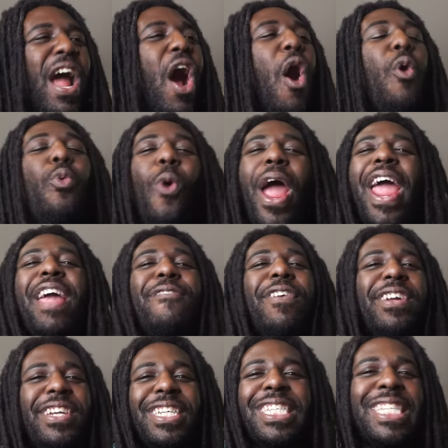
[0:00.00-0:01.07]
A wave
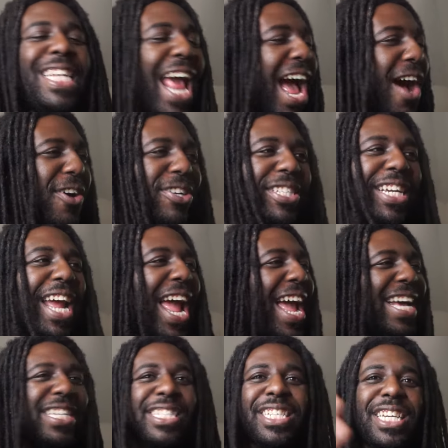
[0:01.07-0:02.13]
of nostalgia
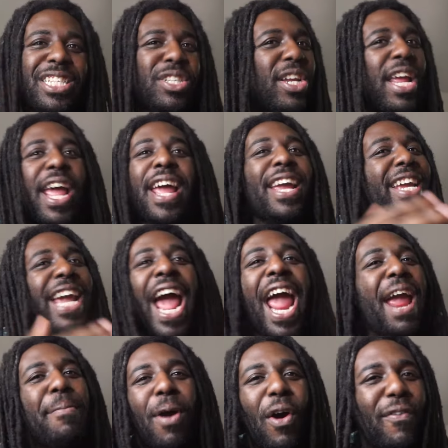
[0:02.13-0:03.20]
has just
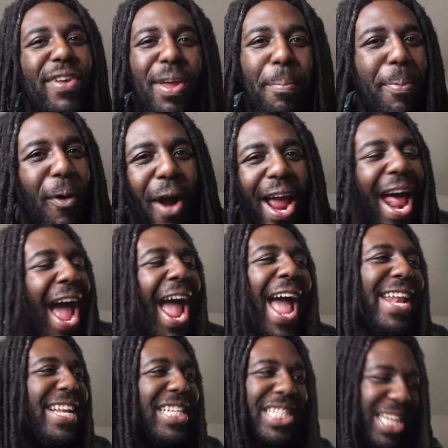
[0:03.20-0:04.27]
came over your boy. I
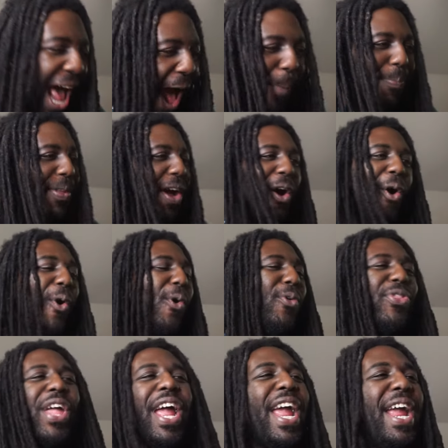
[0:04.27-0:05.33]
had to stop the whole
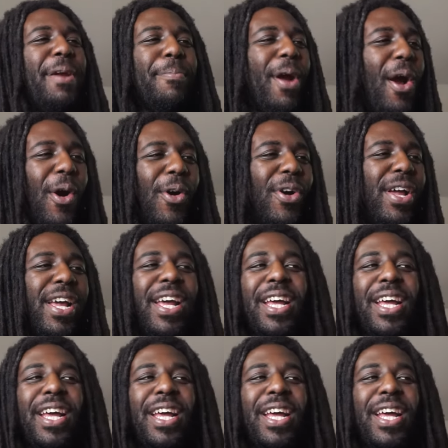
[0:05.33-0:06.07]
thing, bro.